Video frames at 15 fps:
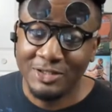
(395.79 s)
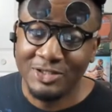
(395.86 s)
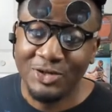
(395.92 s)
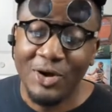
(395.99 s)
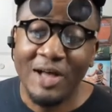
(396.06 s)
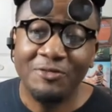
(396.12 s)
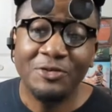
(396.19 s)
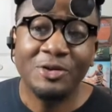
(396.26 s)
So
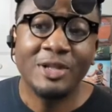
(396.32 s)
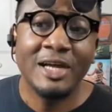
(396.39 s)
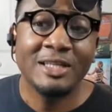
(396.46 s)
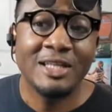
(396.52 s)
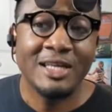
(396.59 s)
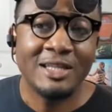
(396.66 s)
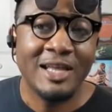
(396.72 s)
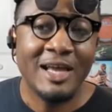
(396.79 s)
I feel like
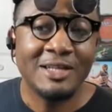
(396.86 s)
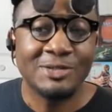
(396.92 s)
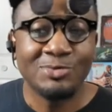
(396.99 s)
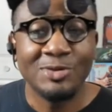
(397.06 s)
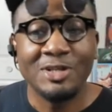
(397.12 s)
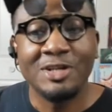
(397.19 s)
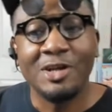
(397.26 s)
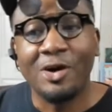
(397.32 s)
that's
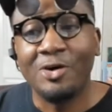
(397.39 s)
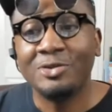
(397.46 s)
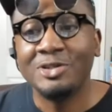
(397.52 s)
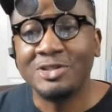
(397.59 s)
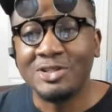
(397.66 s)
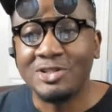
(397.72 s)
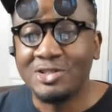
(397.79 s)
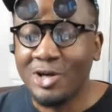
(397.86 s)
really the only
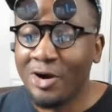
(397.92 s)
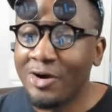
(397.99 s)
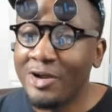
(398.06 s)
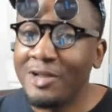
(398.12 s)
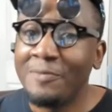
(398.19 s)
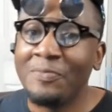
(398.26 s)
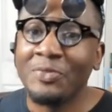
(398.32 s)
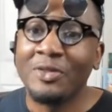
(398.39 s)

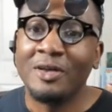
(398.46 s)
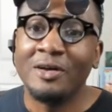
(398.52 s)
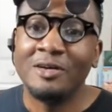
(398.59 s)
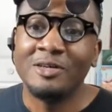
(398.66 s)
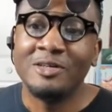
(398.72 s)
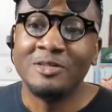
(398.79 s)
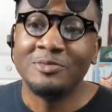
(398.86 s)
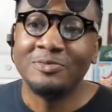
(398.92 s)
deterrent
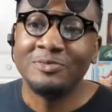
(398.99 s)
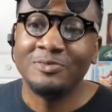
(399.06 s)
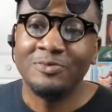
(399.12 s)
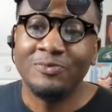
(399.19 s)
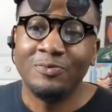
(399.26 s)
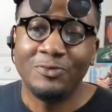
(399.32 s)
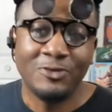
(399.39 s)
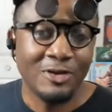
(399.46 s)

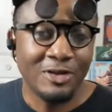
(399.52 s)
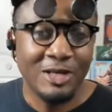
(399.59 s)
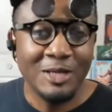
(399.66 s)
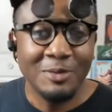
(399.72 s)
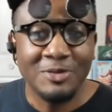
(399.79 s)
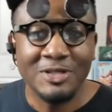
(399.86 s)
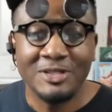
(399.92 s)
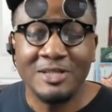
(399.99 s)
to
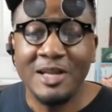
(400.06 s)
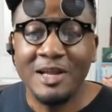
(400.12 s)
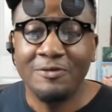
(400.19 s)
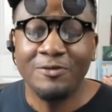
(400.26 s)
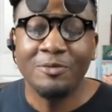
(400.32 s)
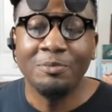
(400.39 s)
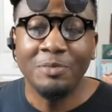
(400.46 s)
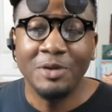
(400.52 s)
keep this deck
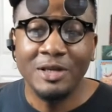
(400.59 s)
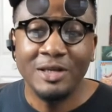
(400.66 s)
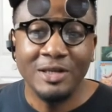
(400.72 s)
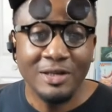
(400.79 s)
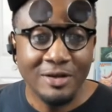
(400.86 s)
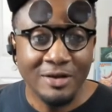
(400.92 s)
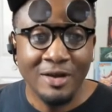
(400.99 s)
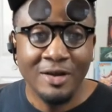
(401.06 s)
from
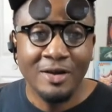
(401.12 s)
being